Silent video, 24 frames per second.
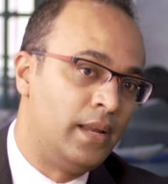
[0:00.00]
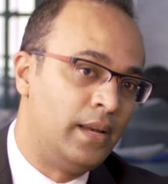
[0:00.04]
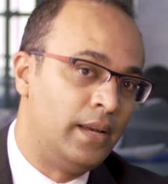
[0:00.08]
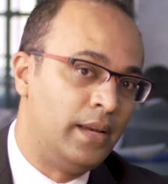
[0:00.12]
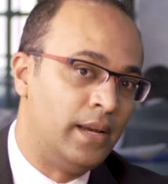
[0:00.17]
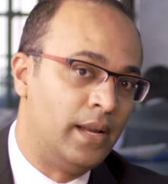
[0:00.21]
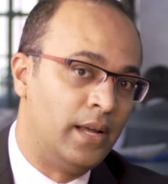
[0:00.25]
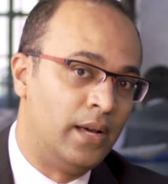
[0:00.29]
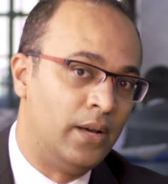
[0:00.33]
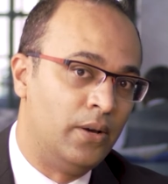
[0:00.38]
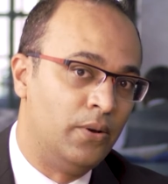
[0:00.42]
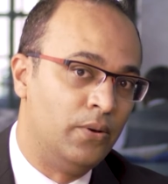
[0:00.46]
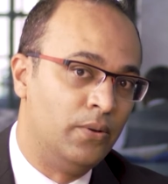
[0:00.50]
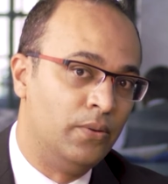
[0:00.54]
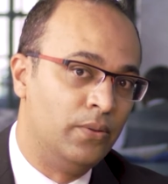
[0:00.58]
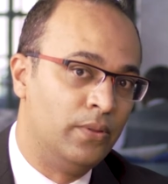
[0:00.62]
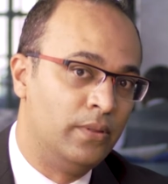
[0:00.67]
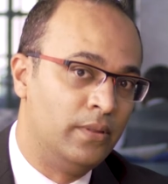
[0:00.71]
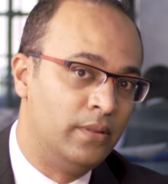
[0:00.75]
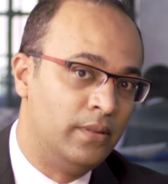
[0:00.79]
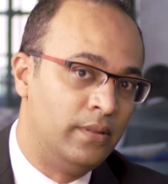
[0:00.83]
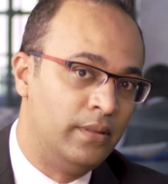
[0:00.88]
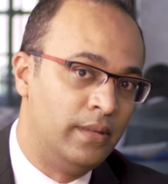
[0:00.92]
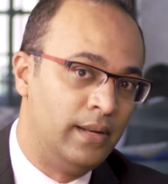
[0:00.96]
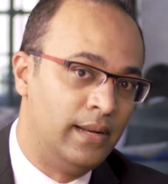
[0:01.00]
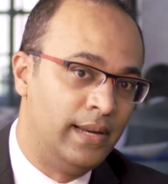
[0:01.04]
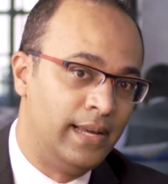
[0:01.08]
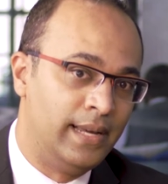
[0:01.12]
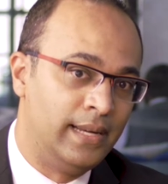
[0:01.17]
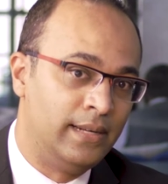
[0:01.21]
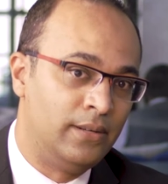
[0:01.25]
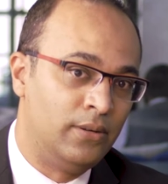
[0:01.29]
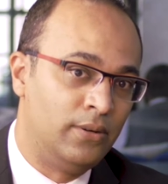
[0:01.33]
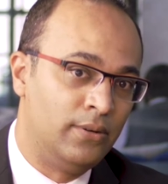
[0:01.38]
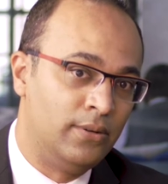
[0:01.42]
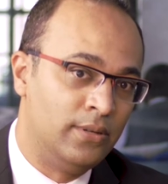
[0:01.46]
Now, the
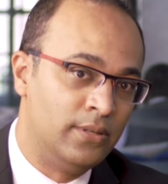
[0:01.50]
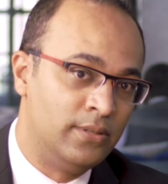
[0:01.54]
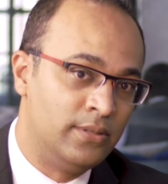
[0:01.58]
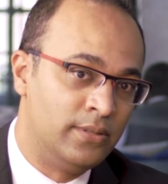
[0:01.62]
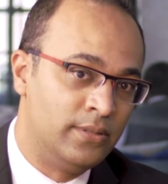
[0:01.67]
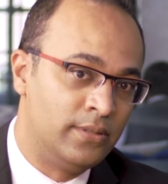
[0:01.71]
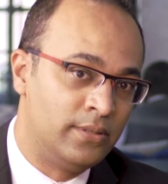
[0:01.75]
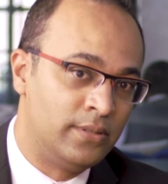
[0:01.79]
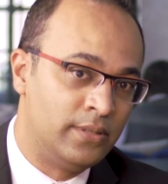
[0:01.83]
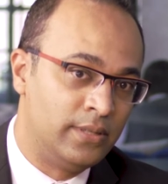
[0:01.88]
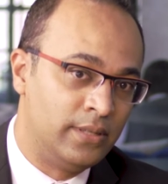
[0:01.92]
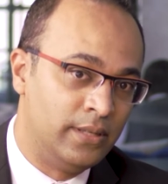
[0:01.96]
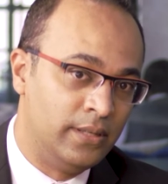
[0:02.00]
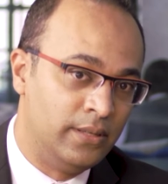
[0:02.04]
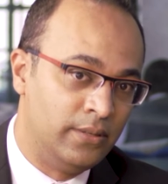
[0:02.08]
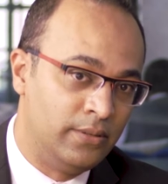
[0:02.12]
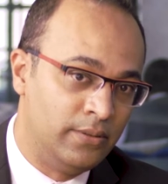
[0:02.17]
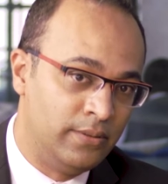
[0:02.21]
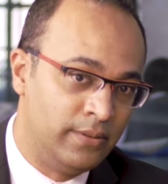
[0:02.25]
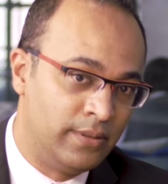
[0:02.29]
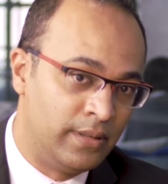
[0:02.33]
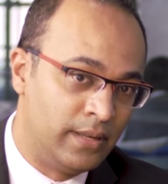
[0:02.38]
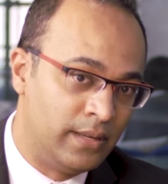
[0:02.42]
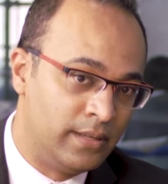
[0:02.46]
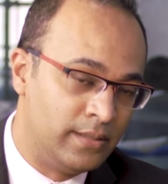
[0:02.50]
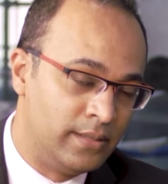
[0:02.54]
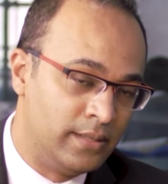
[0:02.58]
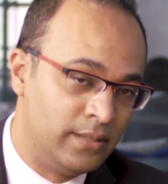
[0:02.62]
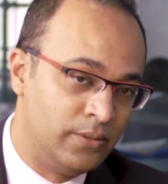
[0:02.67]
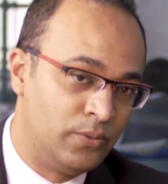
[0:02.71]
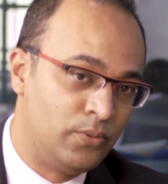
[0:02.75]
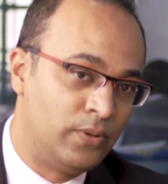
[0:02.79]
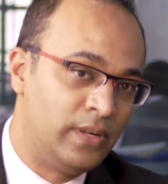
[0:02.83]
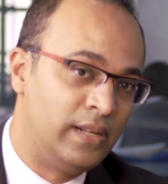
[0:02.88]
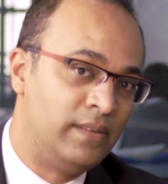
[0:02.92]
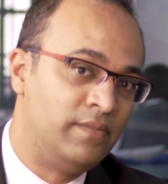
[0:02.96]
land laws in
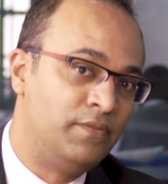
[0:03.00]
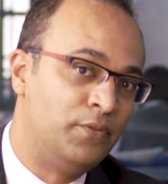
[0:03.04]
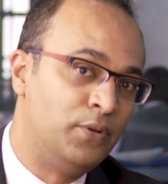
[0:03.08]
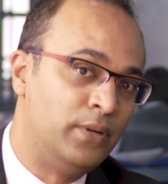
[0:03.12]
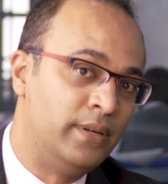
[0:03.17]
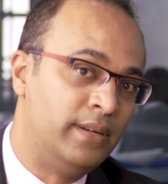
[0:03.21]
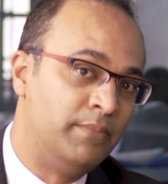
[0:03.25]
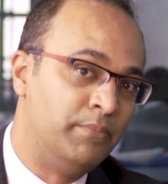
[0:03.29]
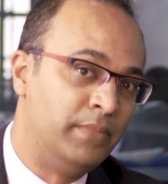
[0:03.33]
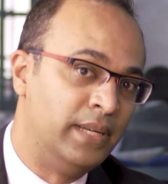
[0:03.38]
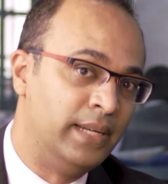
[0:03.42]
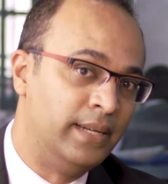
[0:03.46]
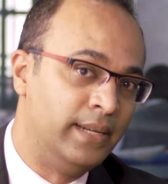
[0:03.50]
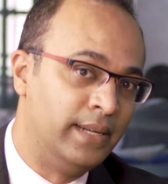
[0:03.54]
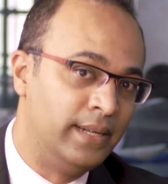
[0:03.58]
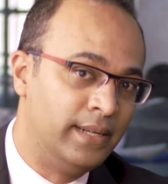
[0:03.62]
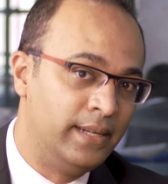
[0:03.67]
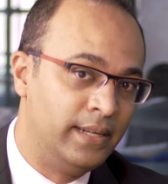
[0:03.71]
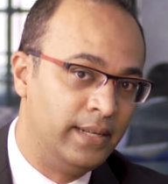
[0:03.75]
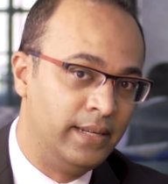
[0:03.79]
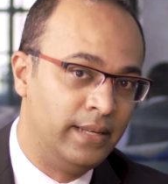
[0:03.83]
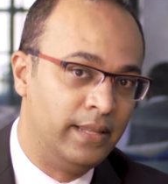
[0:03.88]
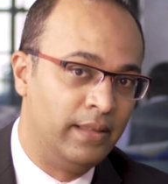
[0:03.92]
2012 were amended.